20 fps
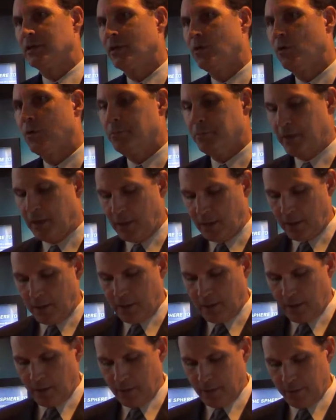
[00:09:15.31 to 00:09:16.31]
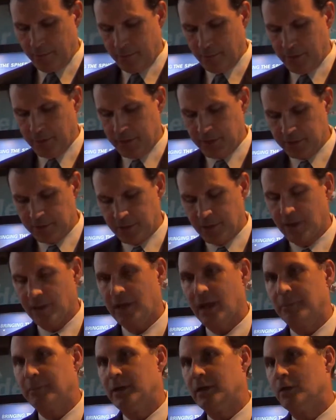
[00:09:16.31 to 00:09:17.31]
OMB released an
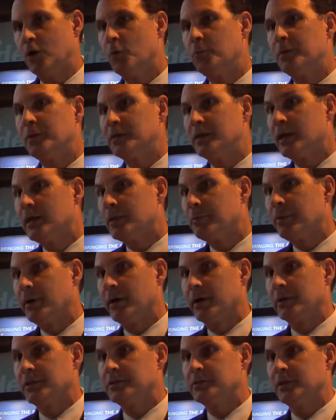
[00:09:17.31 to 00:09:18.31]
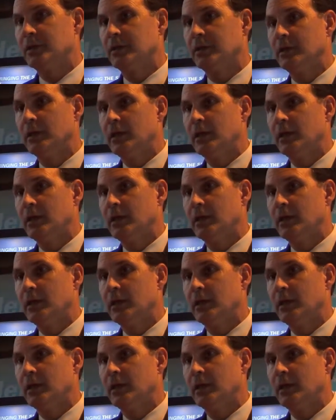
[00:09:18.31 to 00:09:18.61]
accompanying open data policy.